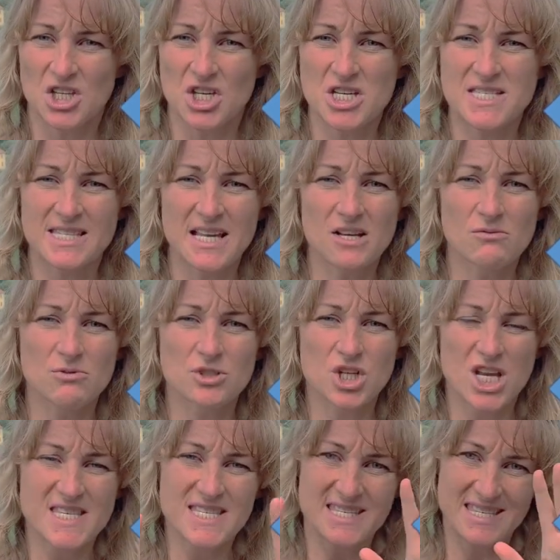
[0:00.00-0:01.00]

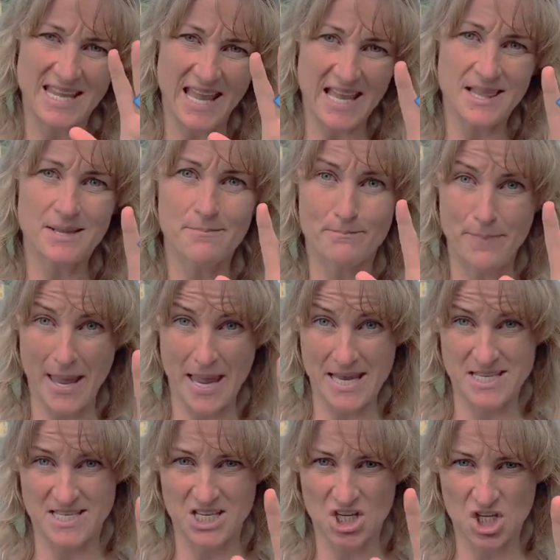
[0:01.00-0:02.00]
distinguishes 10
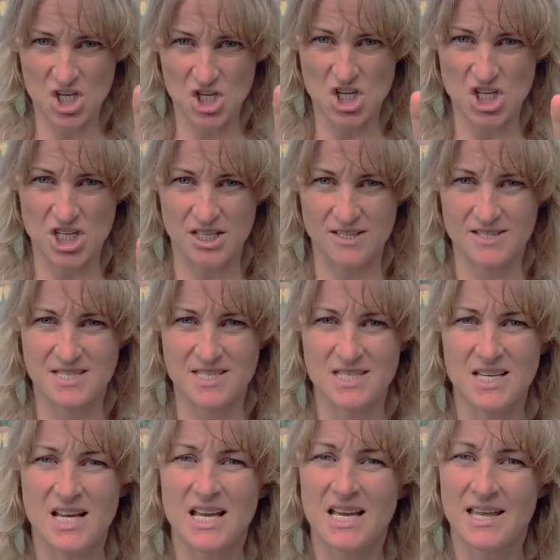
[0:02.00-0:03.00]
basic needs.
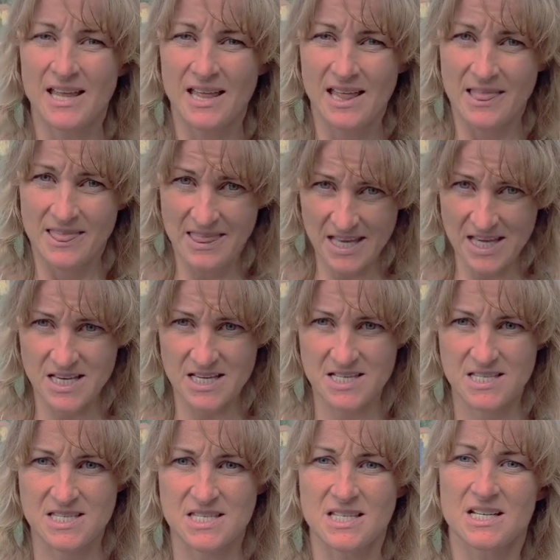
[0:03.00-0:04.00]

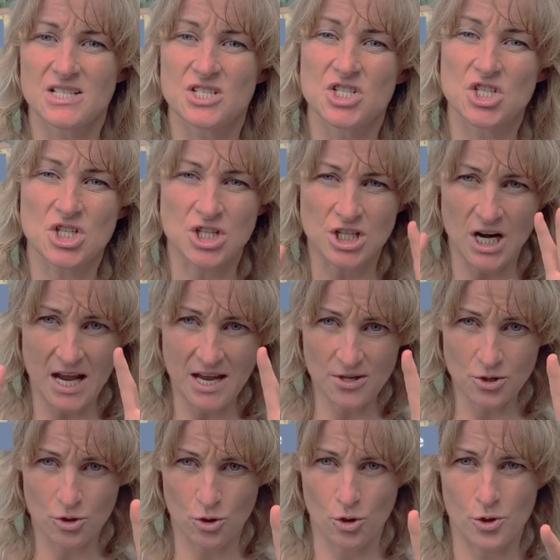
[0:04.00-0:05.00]
These 10
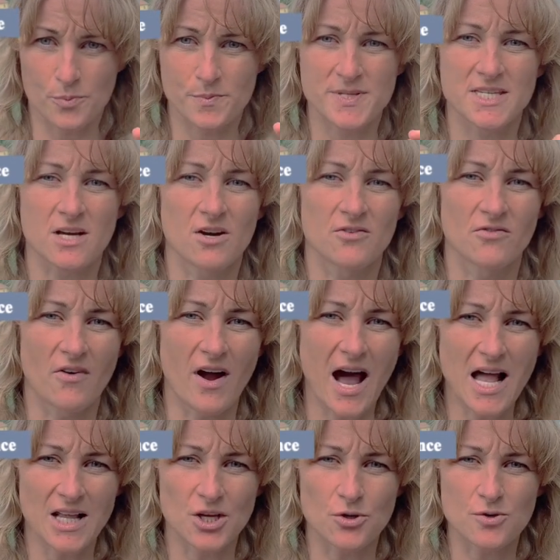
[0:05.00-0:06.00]
groups of
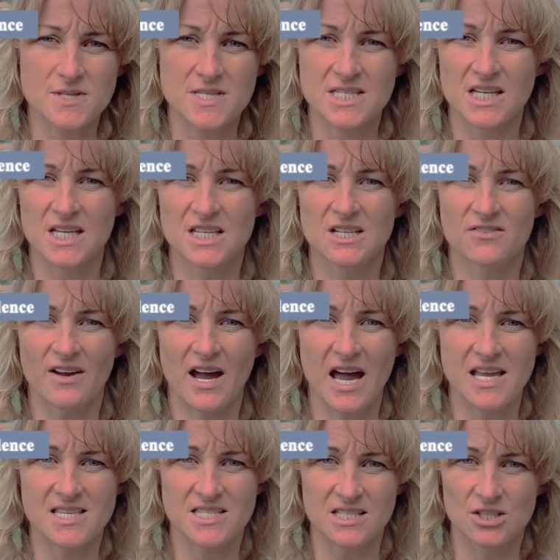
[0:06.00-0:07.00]
values he
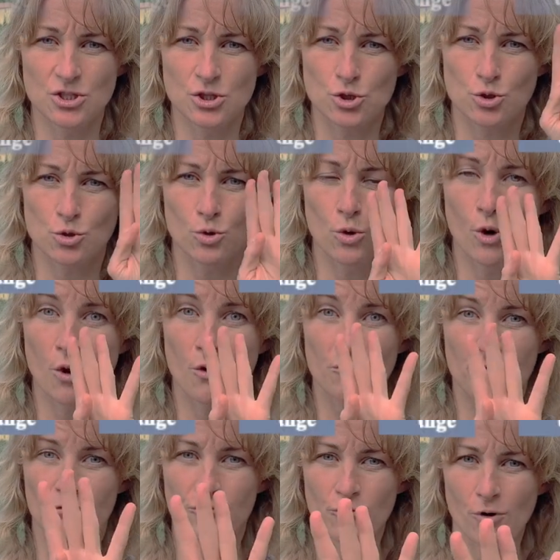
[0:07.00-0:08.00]
divides into
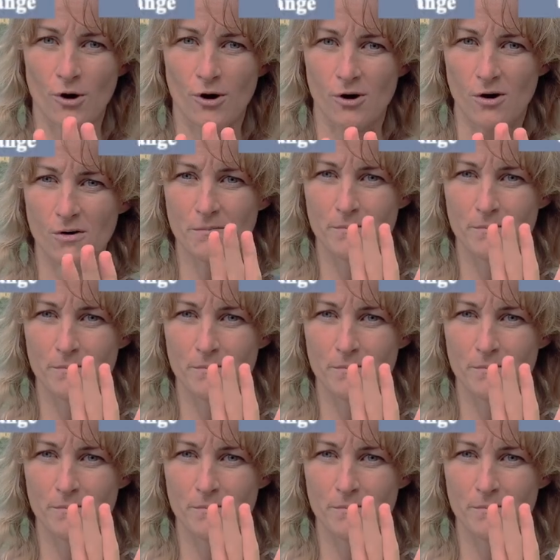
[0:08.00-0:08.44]
4